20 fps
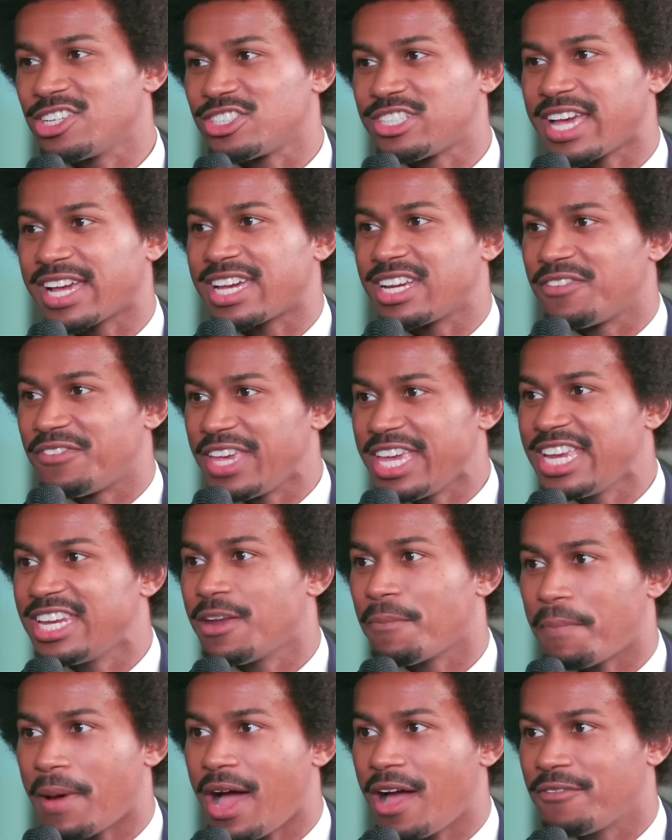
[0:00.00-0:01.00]
that could have
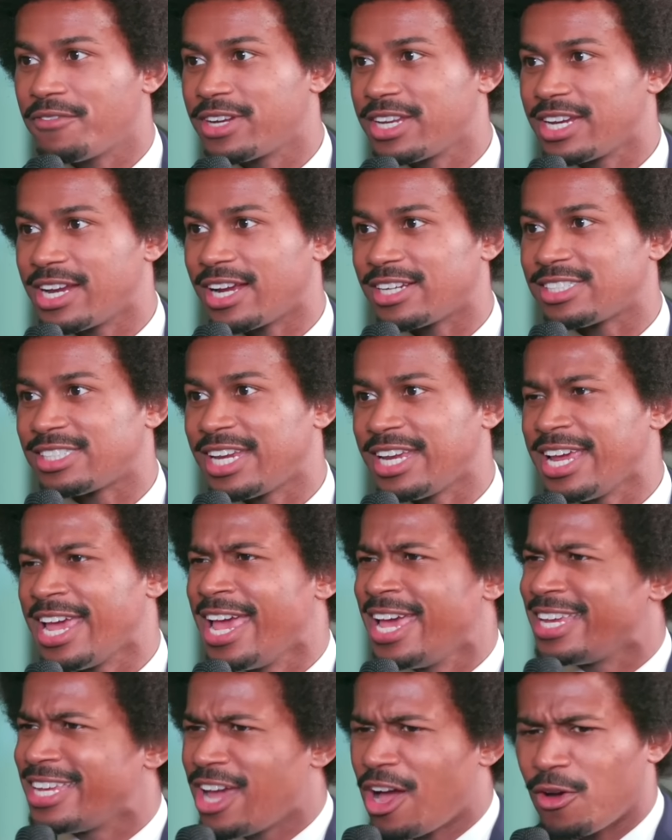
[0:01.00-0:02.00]
ended poverty in our state.
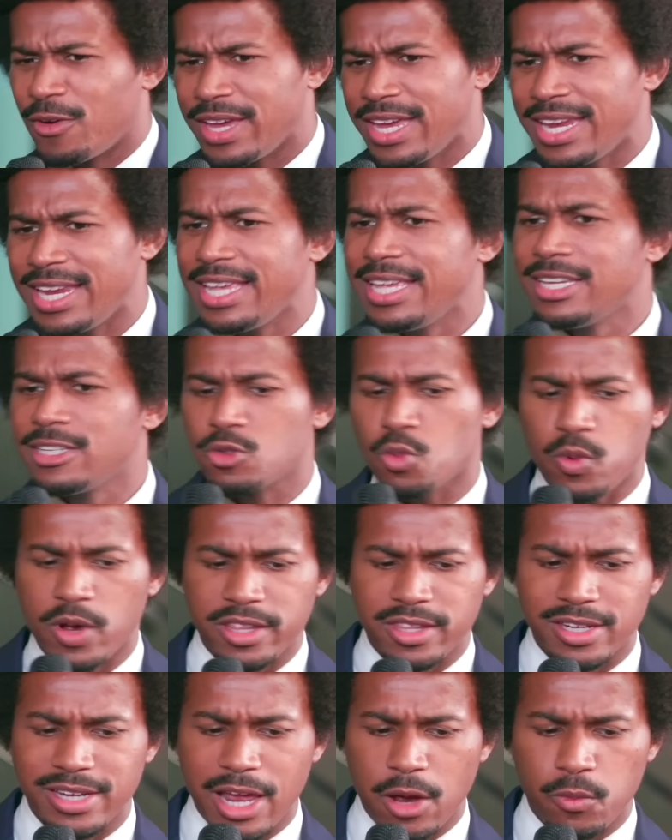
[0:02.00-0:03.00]
Y'all, it is
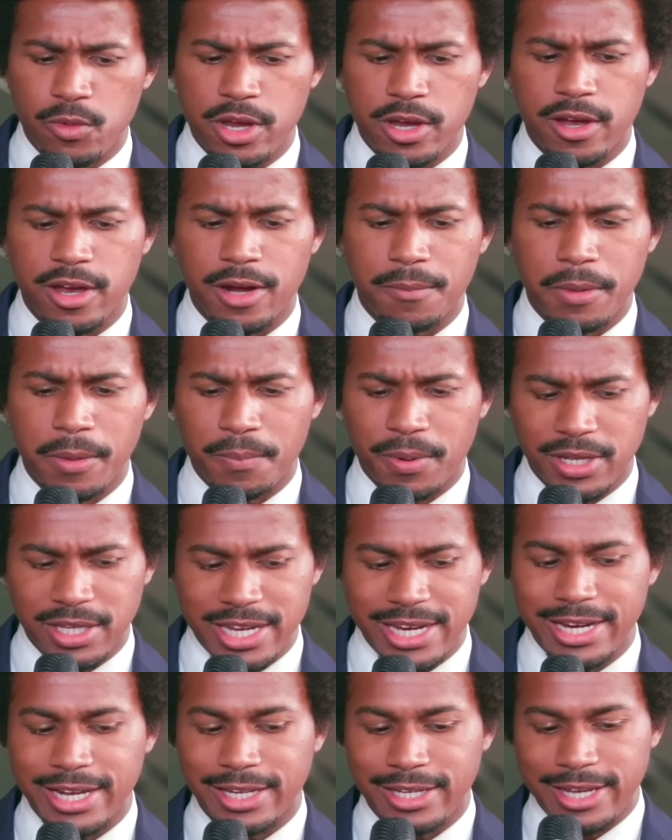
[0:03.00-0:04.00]
whether or not we are going to be
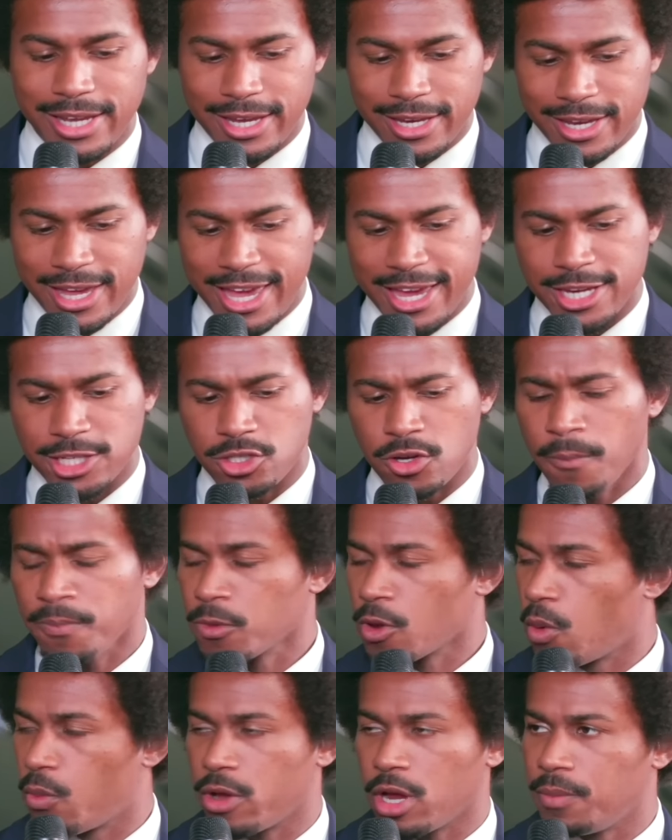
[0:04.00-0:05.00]
politically engaged
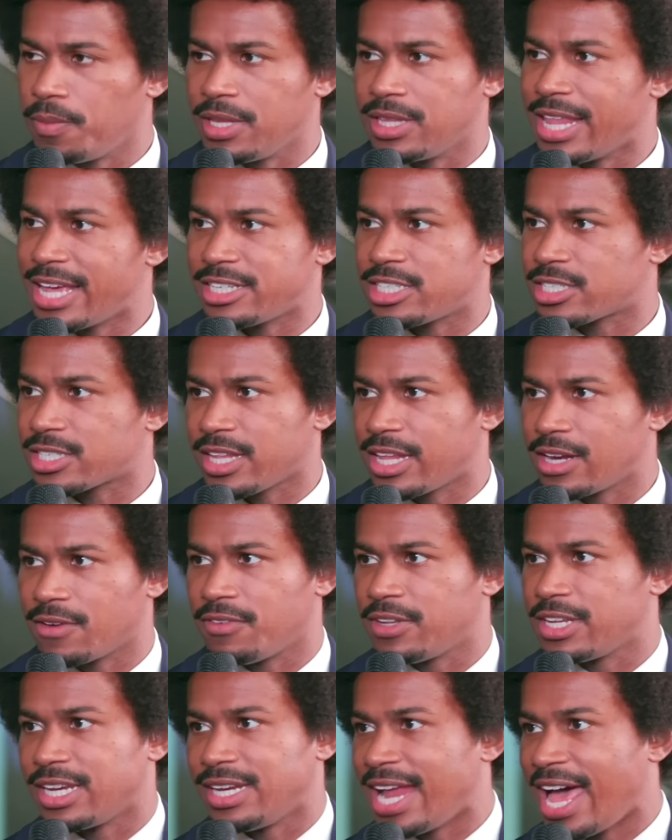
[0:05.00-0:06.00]
or we're going to be
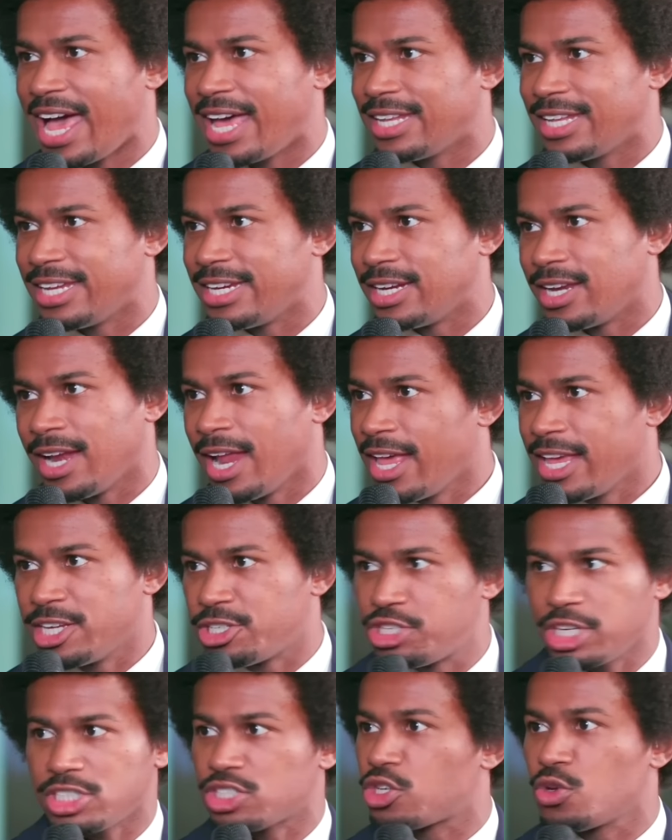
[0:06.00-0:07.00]
legislatively annihilated.
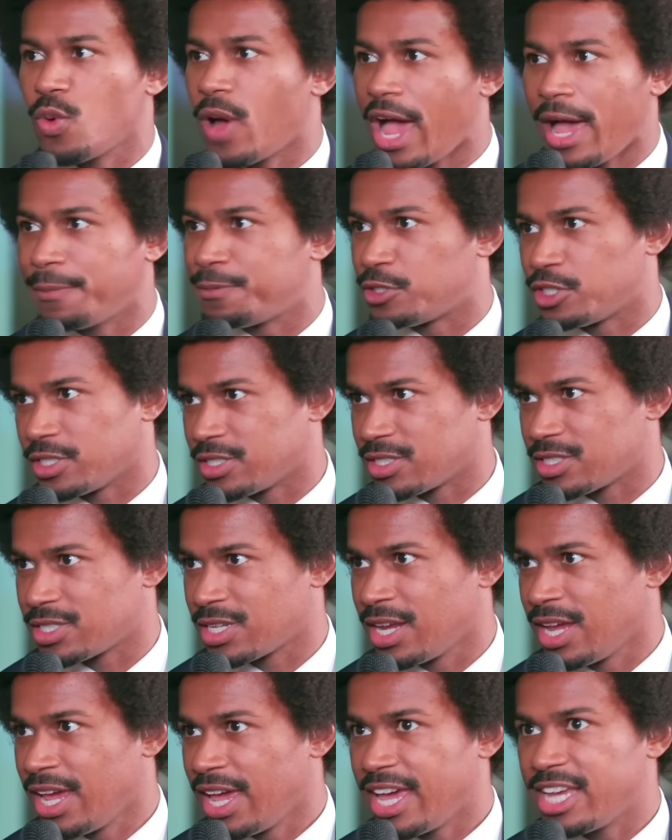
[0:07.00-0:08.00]
It's just two options
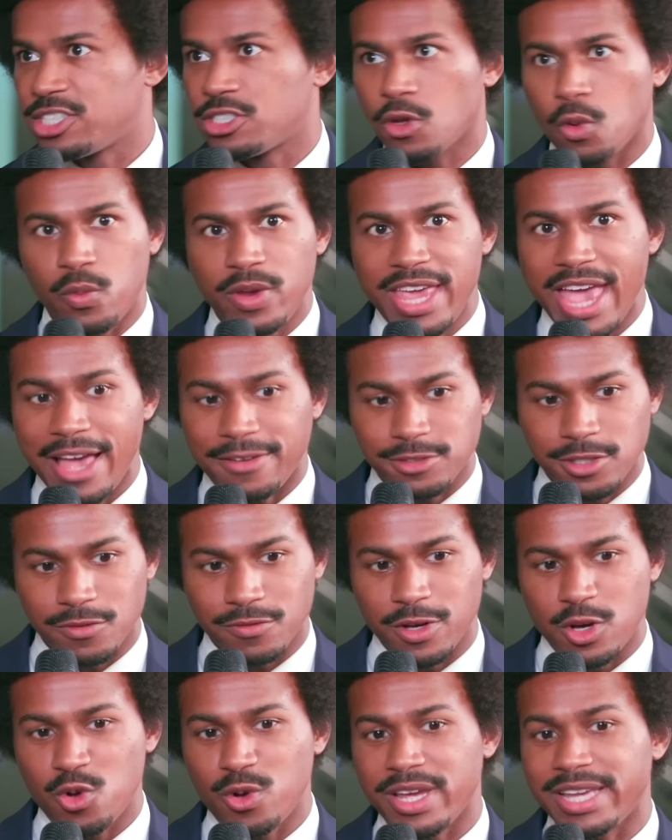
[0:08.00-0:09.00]
us. And so we have to
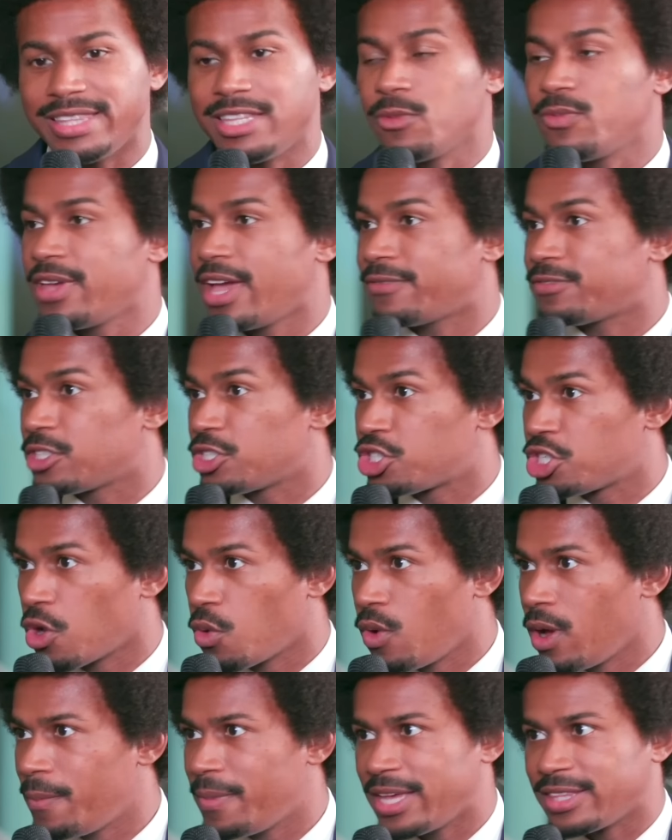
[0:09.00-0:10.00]
vote and then we have to
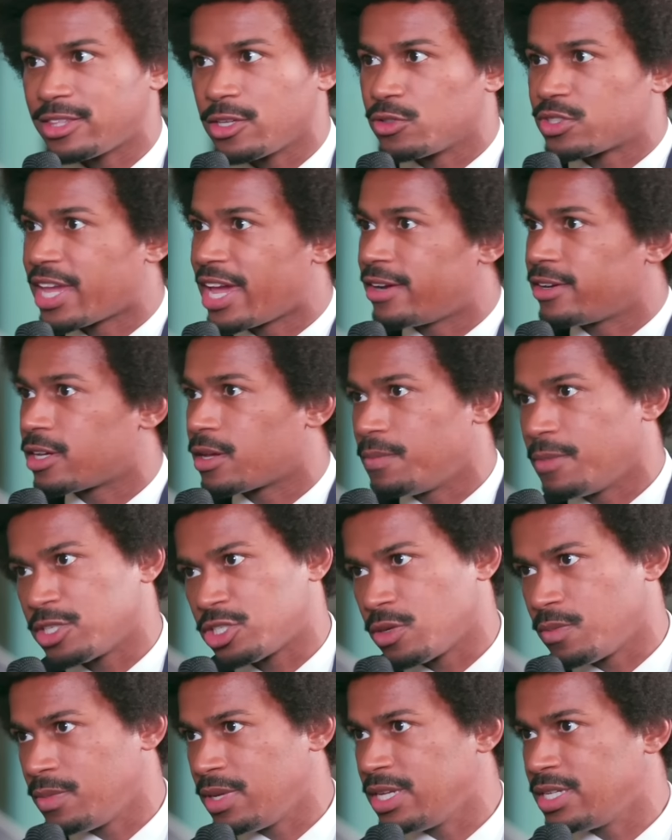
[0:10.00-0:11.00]
show up at those county
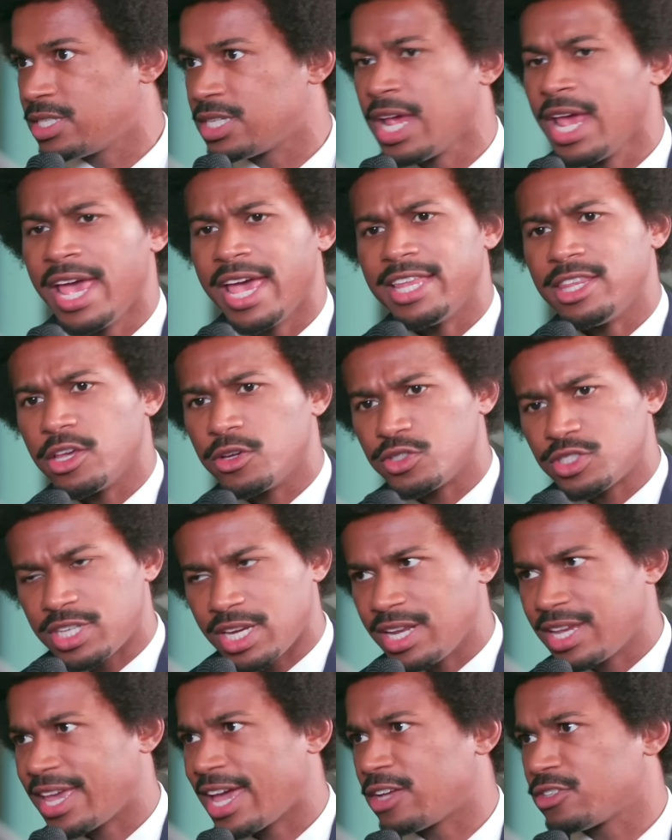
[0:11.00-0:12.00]
commission meetings and those right.
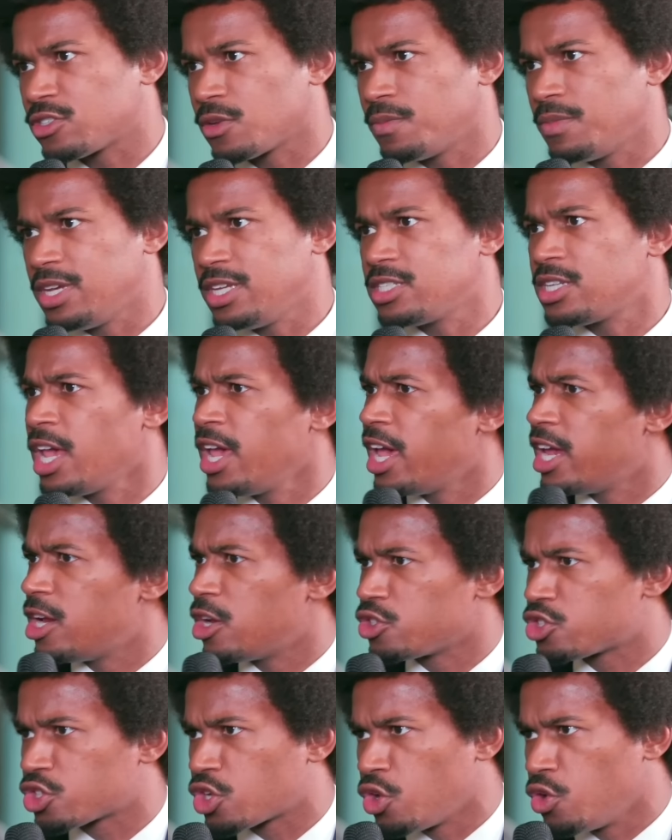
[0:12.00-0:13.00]
city council meetings. See,
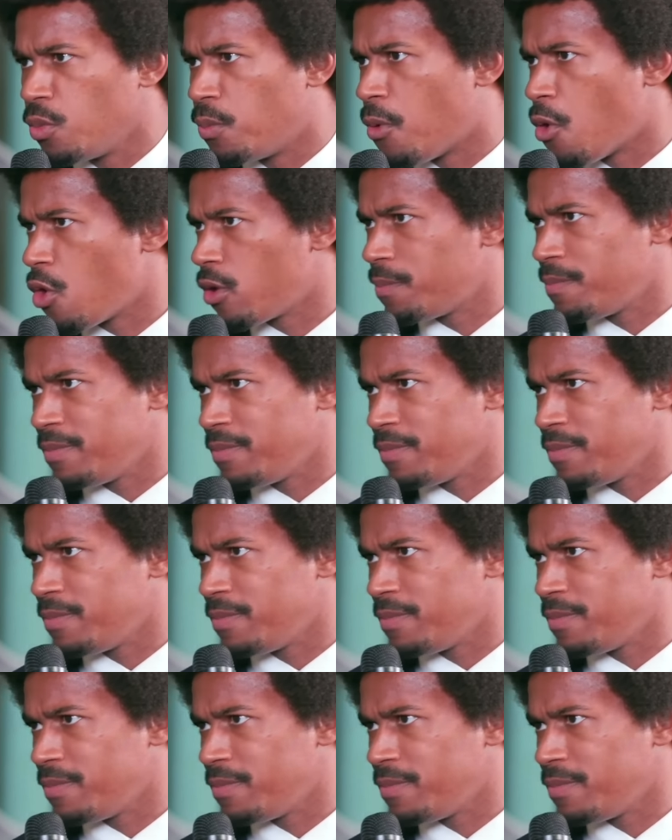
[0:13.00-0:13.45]
that's school board see,